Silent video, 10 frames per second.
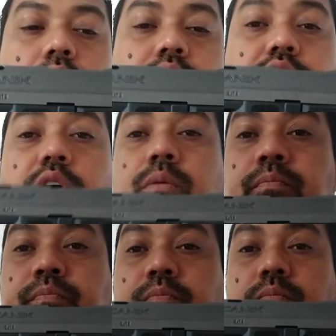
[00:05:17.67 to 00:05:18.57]
So
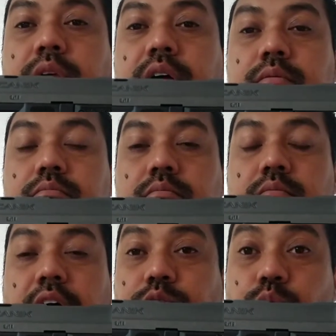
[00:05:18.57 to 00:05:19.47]

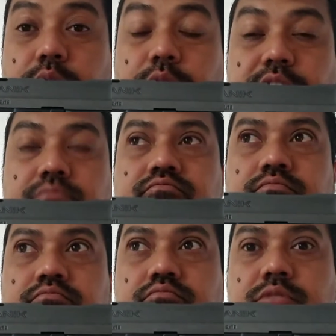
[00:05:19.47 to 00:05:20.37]
that was one reason
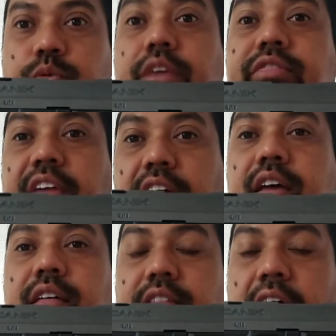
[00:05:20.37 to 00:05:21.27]
to rethink
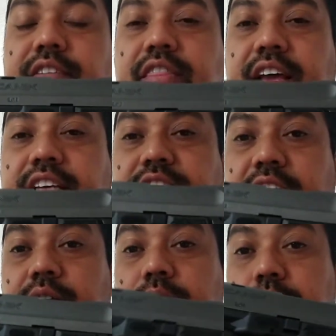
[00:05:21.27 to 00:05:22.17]
having the
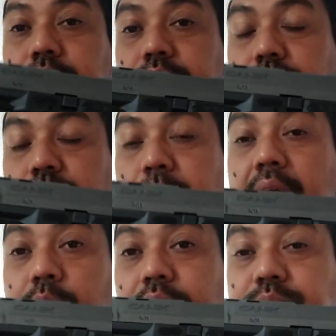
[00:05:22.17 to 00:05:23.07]
extended
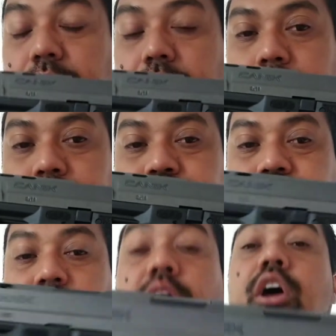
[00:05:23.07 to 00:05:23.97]
mag release button.
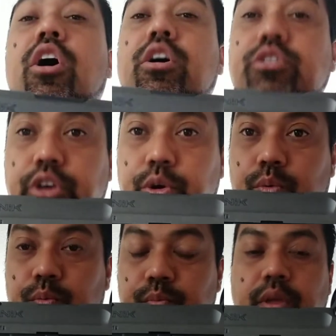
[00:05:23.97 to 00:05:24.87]
2,
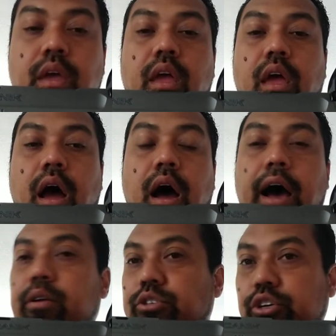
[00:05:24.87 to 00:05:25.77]
I
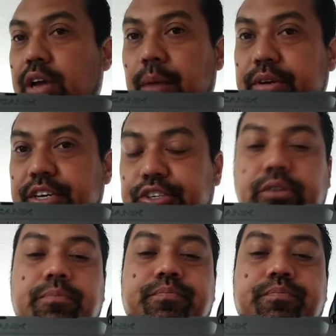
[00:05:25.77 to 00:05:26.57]
don't shoot competition.